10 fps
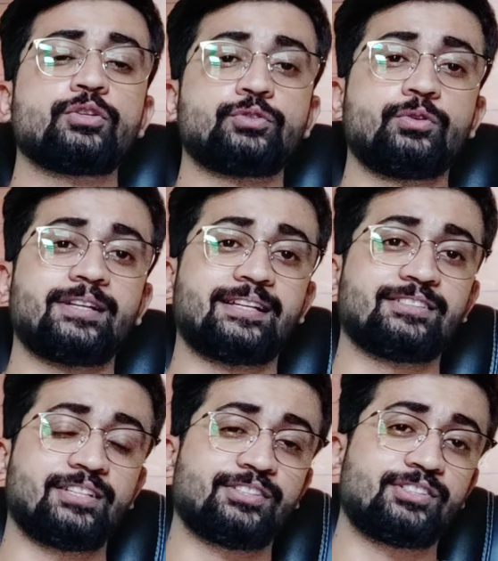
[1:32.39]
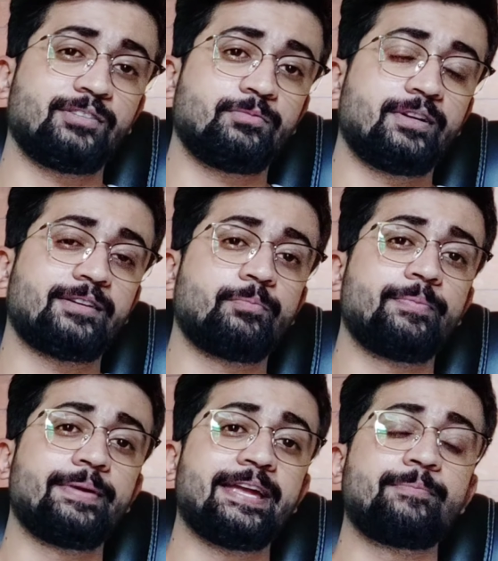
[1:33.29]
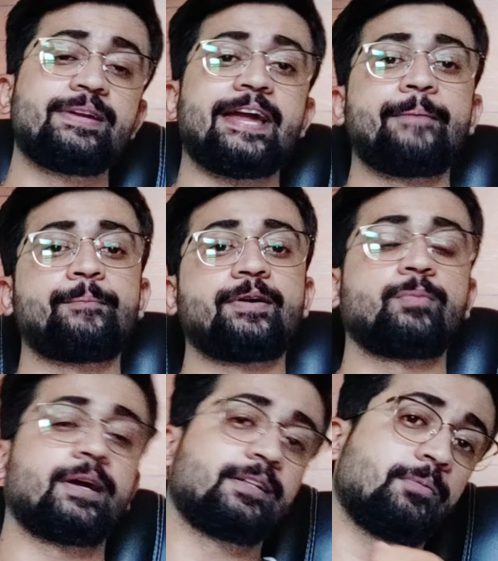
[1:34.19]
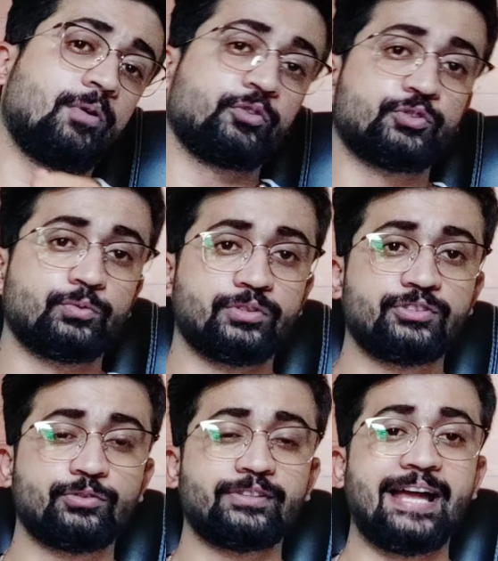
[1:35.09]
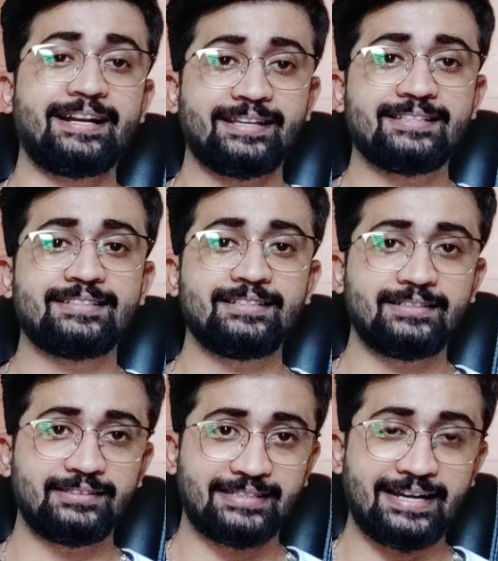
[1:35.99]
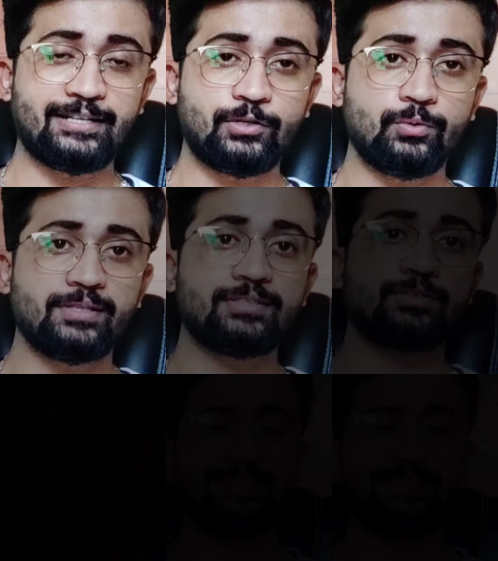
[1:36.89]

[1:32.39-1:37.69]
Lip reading: so the construction work may be hampered by the monsoon, so that is a threat to us.